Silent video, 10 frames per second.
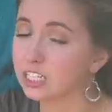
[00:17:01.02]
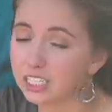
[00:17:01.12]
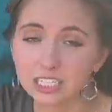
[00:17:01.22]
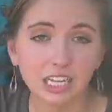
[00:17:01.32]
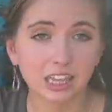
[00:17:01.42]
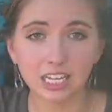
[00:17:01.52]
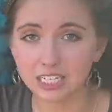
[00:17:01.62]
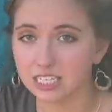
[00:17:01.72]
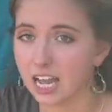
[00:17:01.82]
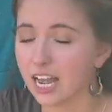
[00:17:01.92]
just get
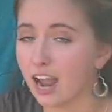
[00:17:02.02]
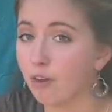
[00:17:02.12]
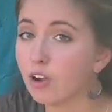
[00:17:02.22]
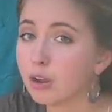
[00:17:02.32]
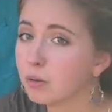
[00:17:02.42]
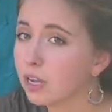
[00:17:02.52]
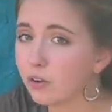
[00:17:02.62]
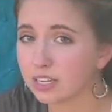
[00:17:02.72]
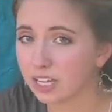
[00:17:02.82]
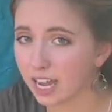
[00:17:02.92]
things done, I recommend
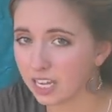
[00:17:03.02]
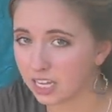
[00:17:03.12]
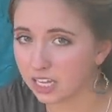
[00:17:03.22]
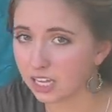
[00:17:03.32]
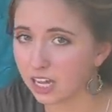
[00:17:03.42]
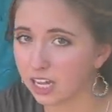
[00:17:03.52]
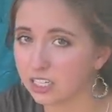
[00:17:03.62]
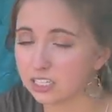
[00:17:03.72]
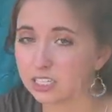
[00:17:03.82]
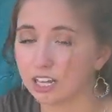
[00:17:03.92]
going to Ikea and
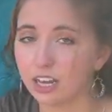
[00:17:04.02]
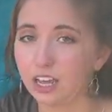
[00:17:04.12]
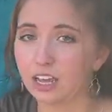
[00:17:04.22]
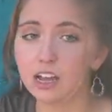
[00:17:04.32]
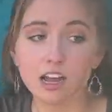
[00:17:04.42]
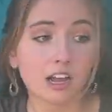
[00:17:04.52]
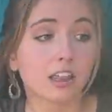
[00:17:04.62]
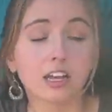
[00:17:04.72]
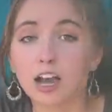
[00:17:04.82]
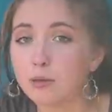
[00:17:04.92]
just getting
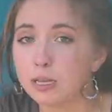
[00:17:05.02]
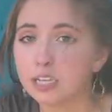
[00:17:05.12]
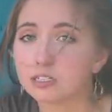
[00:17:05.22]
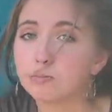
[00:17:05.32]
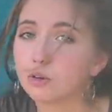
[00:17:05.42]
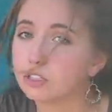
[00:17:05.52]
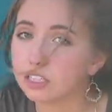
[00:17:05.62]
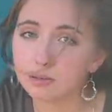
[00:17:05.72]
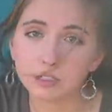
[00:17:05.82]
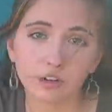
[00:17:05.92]
the cubbies, bolting
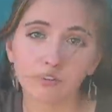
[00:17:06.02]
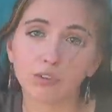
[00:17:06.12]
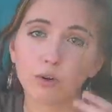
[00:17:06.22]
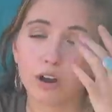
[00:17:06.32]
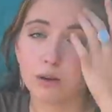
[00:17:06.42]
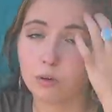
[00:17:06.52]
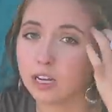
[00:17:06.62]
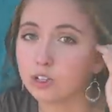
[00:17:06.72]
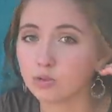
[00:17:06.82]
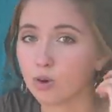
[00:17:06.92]
them to your floor and
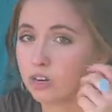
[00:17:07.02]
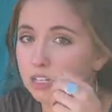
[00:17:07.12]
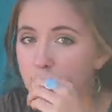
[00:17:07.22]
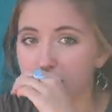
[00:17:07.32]
putting drawers on